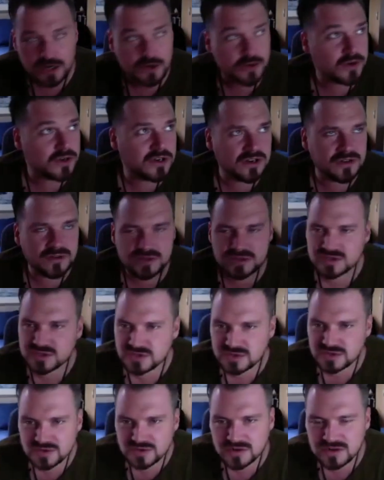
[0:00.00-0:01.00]
a
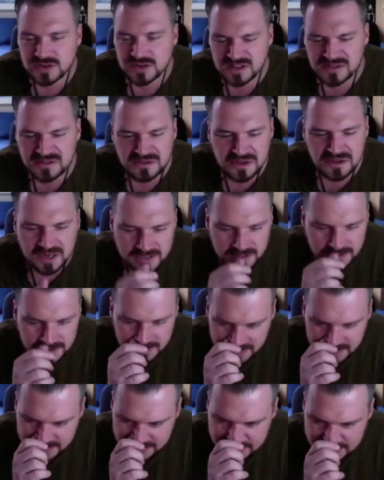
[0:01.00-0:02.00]
ghost tour, it's like
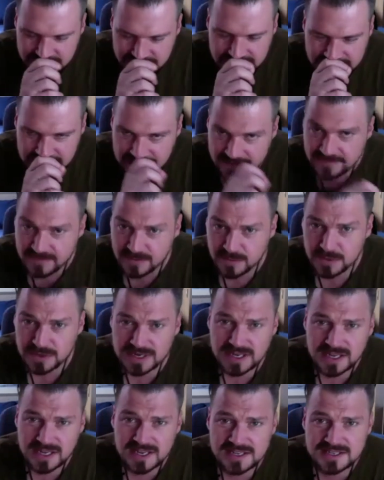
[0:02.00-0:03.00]
you need to take it for
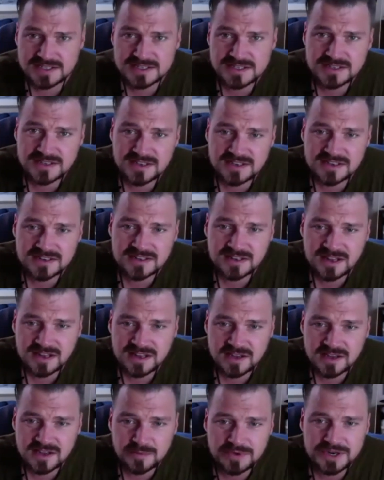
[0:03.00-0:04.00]
what it is and
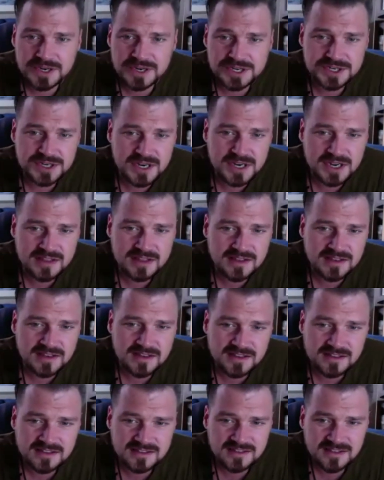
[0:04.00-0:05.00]
like appreciate
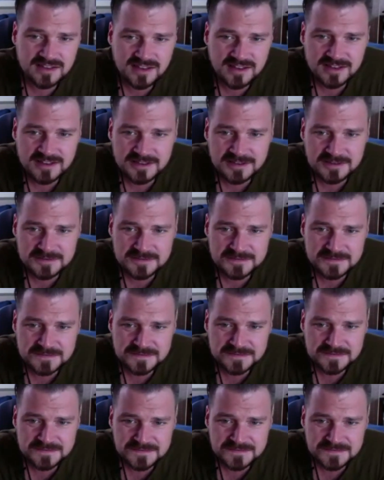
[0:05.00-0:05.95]
that. Um,